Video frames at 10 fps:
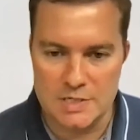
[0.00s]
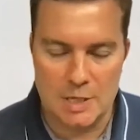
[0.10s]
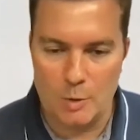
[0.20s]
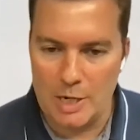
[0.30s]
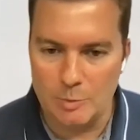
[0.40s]
and
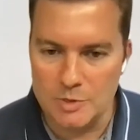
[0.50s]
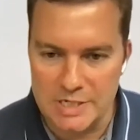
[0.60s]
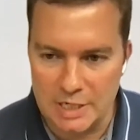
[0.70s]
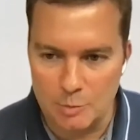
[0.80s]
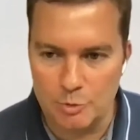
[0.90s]
they were able to
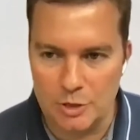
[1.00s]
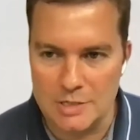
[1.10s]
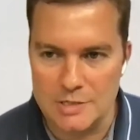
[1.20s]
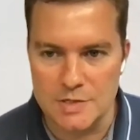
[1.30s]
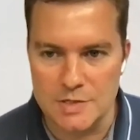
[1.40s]
get it put
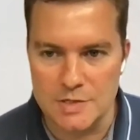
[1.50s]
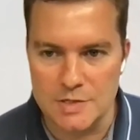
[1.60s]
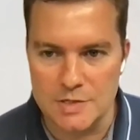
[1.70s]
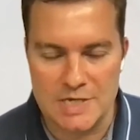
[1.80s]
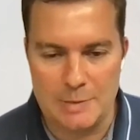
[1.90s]
out on the same
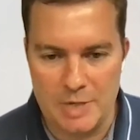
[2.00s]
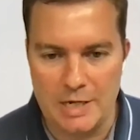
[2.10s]
day.